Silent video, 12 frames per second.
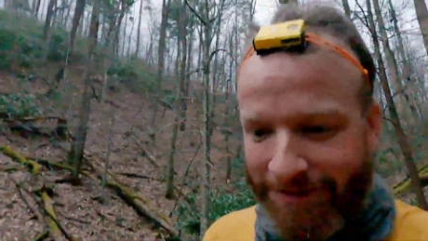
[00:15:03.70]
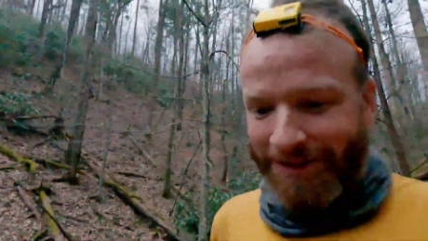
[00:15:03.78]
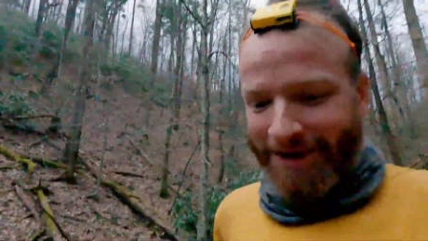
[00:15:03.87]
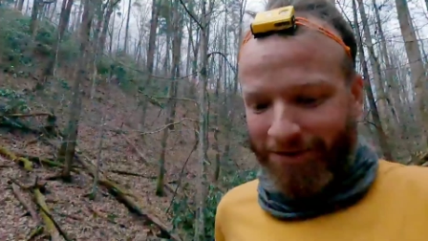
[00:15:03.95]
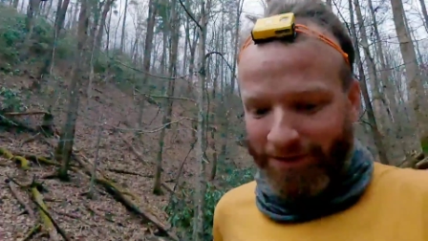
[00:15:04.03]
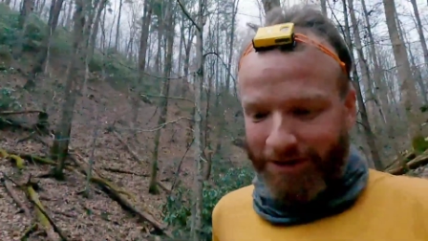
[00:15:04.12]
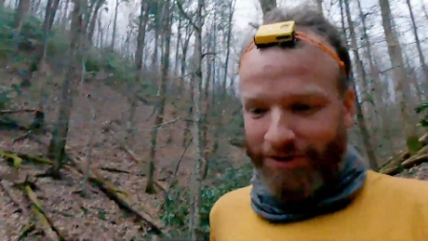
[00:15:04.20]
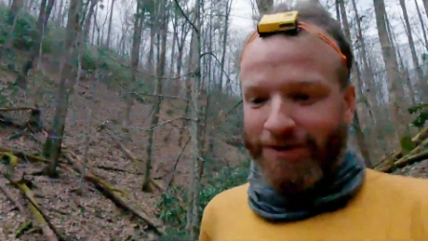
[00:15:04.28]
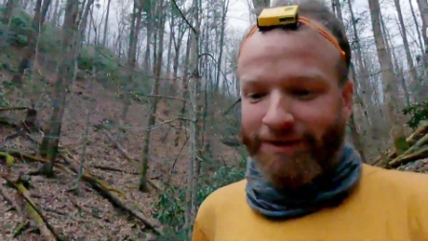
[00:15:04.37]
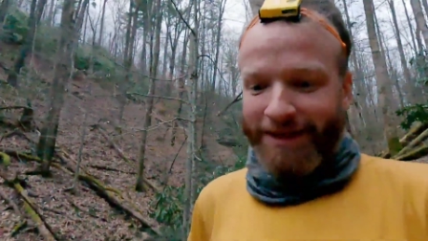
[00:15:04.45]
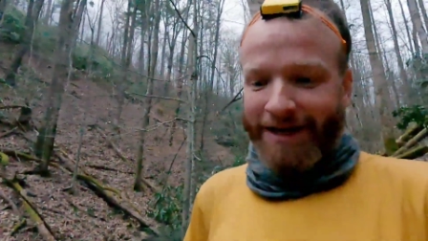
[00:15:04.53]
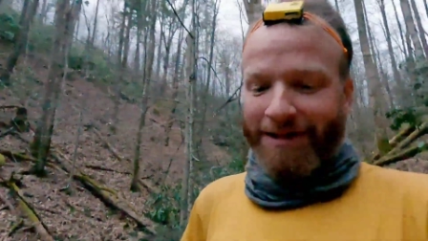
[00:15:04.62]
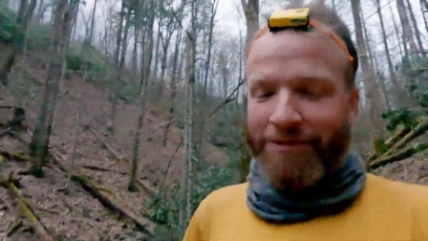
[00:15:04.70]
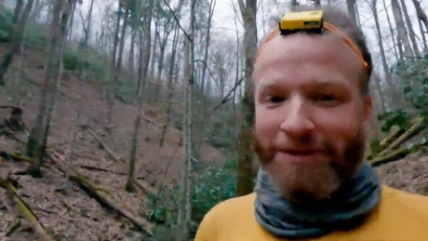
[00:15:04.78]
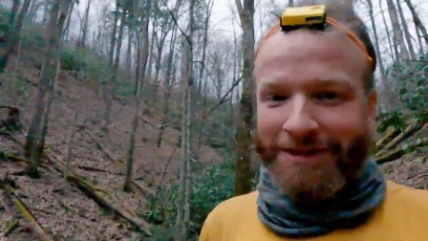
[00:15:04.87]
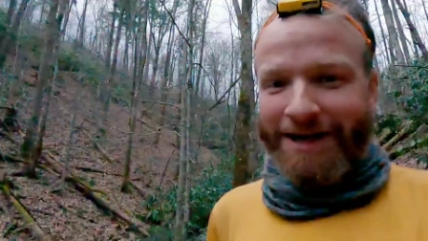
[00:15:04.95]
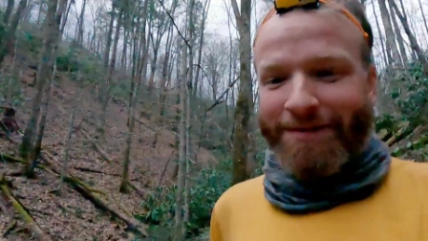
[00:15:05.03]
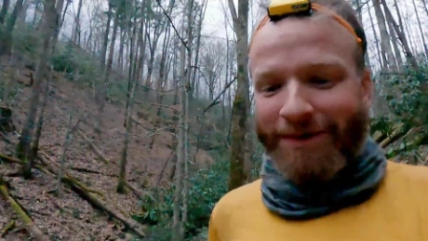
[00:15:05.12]
folks. Not quite sure exactly
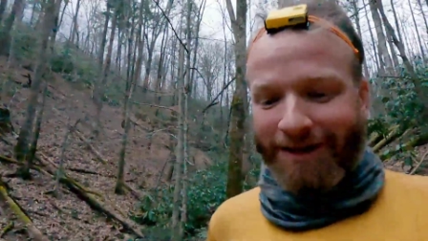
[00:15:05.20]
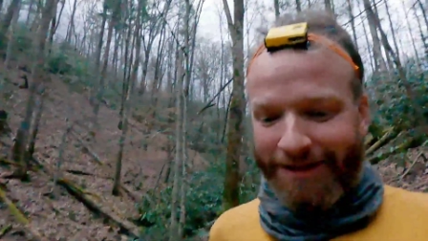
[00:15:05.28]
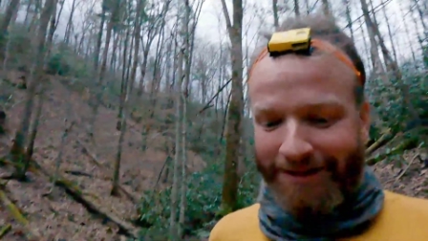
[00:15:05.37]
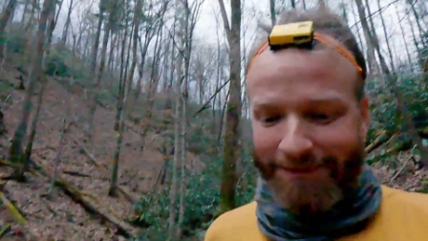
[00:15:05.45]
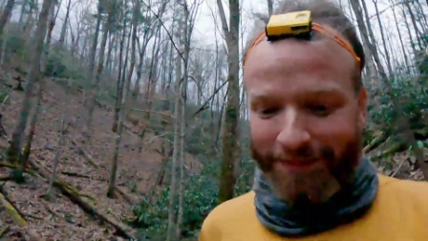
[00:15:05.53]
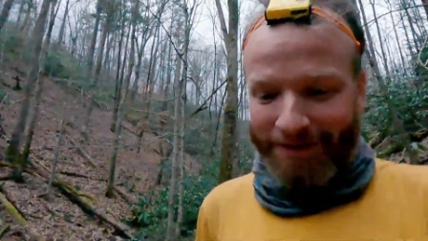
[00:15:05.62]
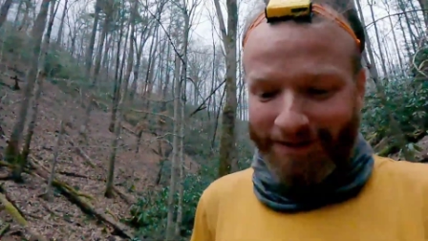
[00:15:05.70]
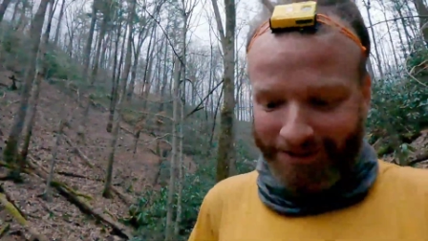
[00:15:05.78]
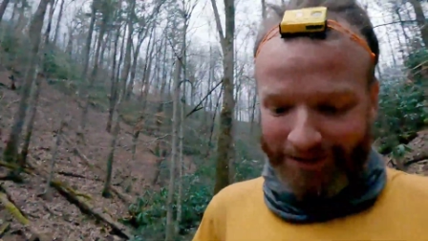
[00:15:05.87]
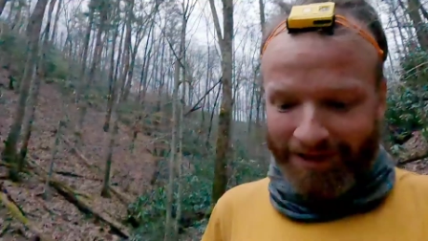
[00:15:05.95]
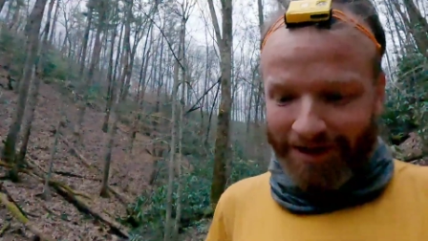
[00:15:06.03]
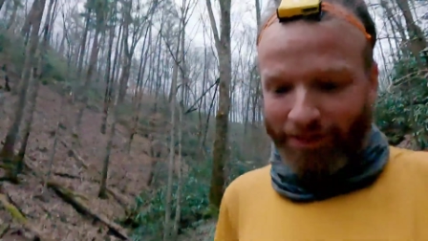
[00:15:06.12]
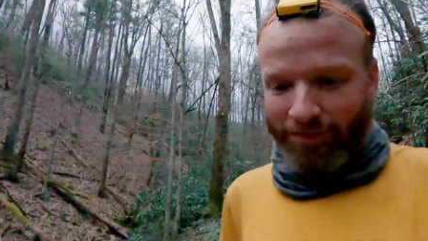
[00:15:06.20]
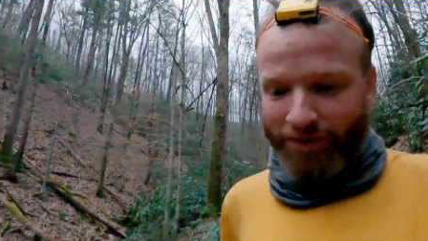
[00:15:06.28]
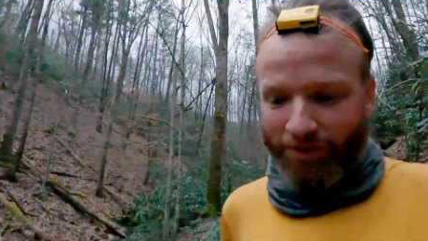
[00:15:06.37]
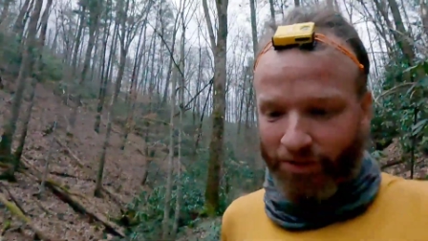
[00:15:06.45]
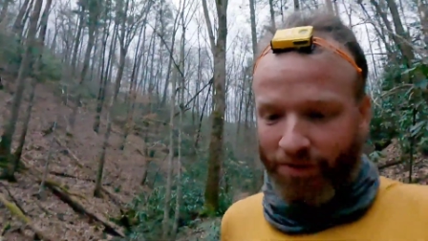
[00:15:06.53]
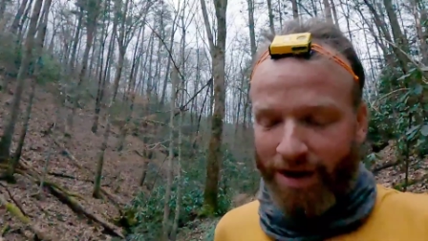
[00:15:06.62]
what time it is, but just got
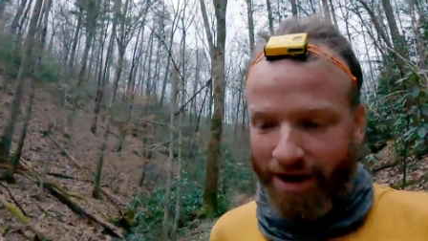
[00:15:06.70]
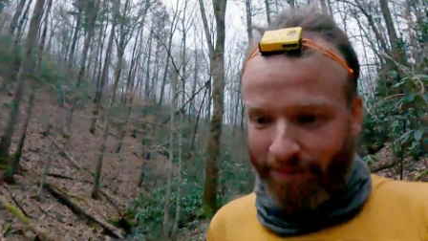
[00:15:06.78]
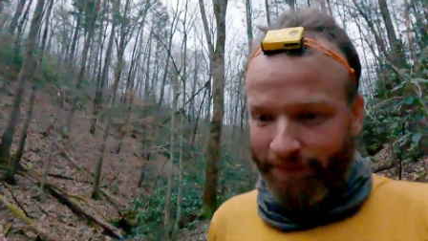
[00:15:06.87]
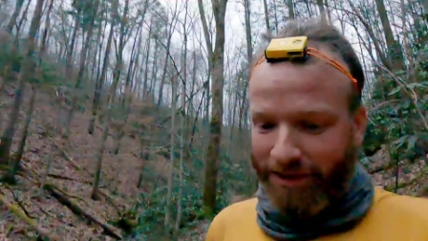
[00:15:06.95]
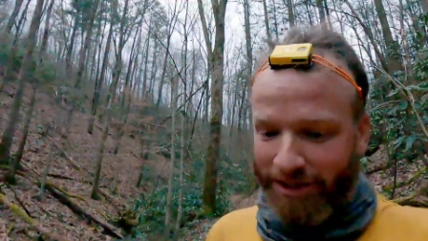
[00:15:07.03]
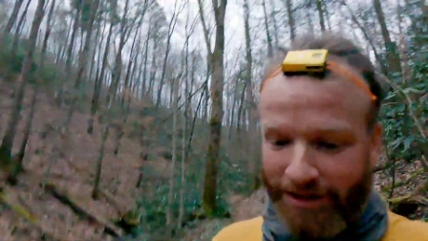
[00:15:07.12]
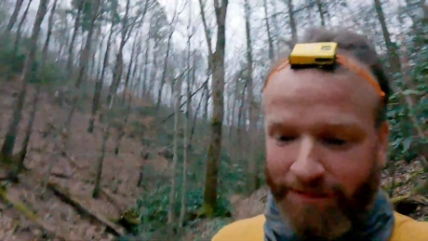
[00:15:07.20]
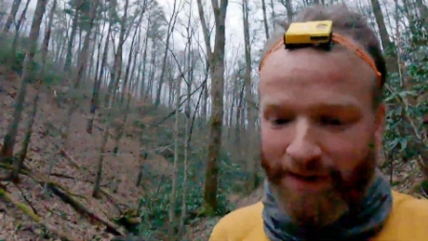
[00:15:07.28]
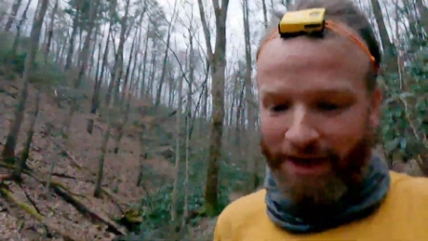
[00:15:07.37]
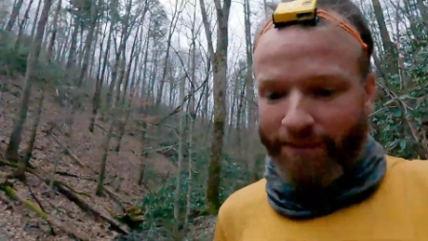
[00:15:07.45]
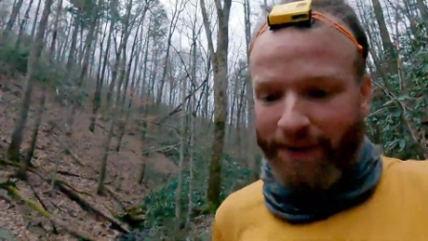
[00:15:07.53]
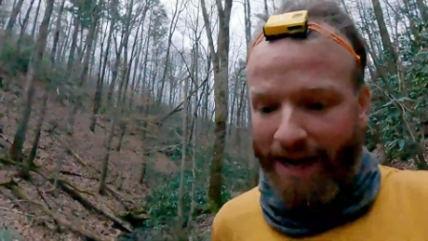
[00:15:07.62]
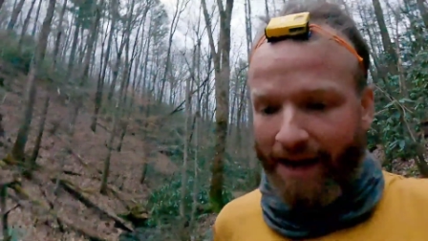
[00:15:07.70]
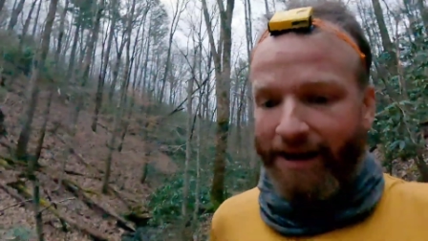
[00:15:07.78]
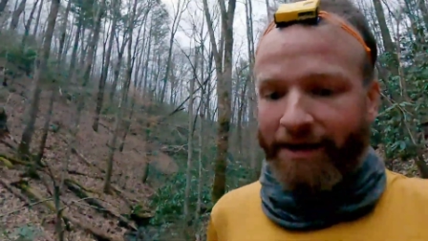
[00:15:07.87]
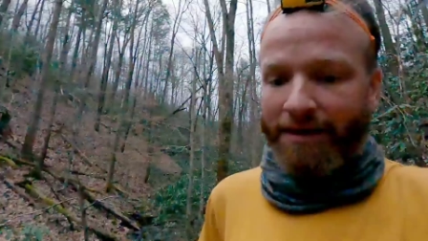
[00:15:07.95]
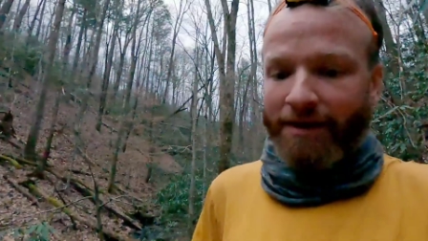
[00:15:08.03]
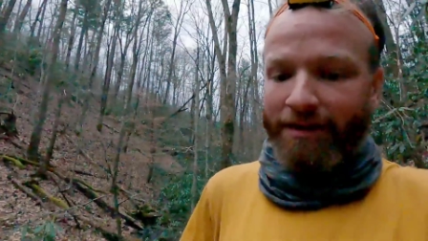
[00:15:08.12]
through uh, pitching the bear
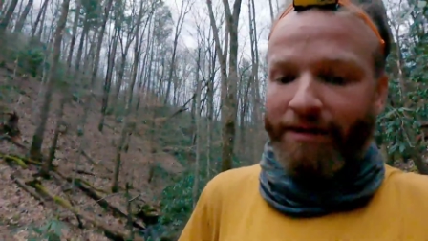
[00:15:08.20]
bag.